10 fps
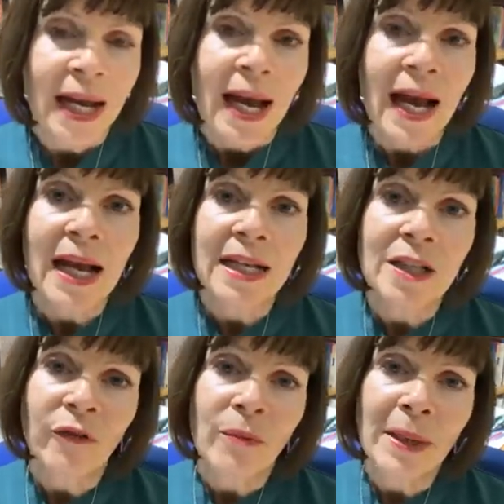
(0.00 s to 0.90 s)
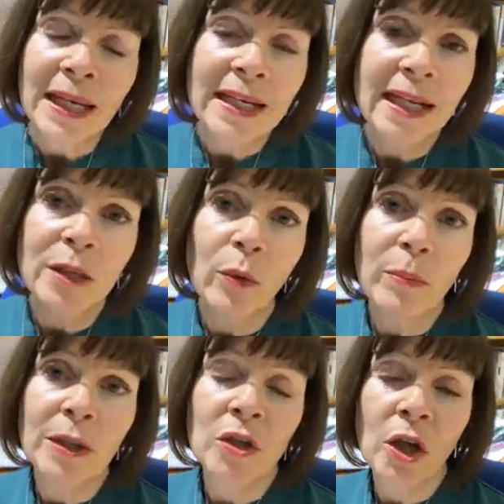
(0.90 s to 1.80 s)
And for many years, we've
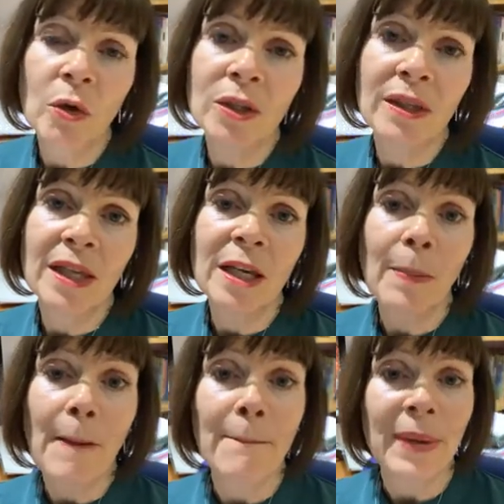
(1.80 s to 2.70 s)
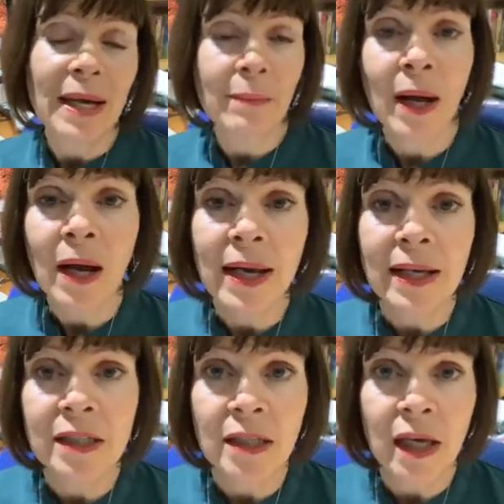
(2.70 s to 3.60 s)
been told to think about
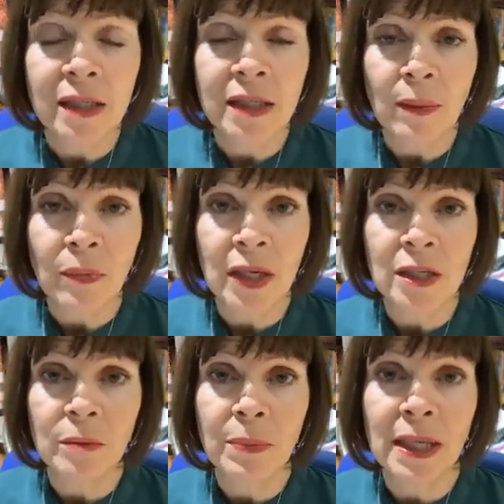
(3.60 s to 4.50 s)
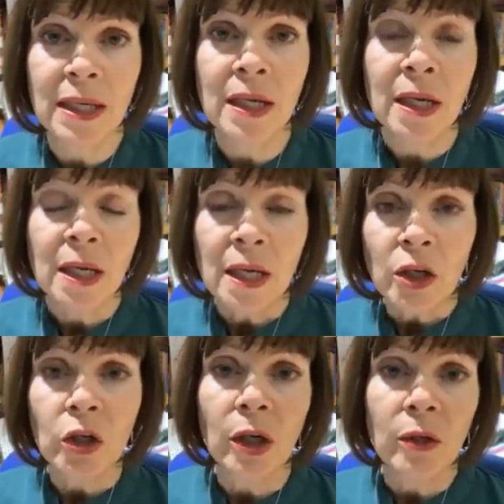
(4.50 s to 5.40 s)
BMI as something to be,
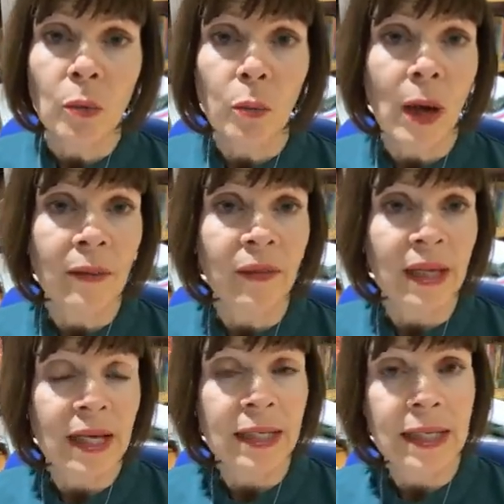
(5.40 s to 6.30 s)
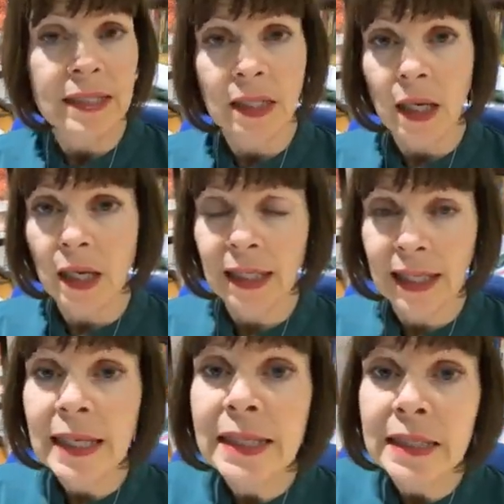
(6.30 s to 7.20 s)
you know, the one thing that is a
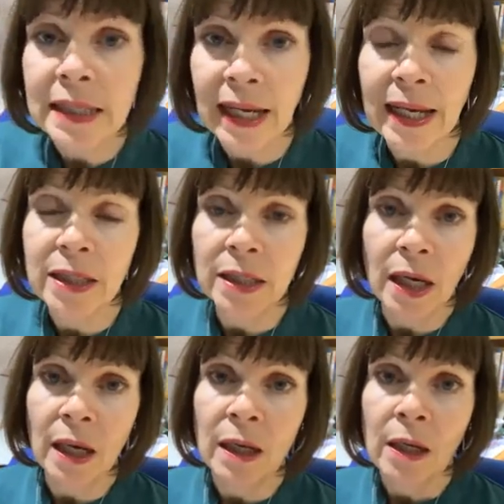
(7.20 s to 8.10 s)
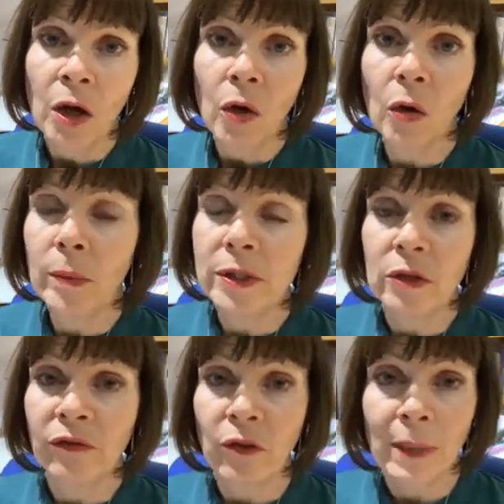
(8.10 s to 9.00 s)
key indicator, almost
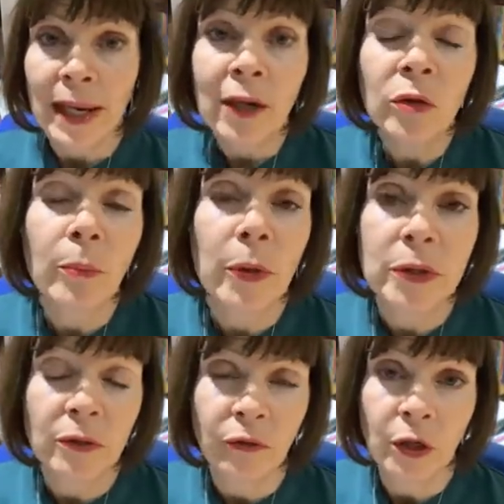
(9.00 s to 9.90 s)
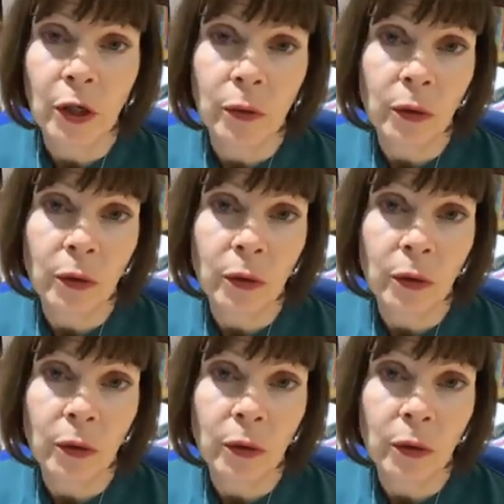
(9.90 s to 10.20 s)
from a health point of view.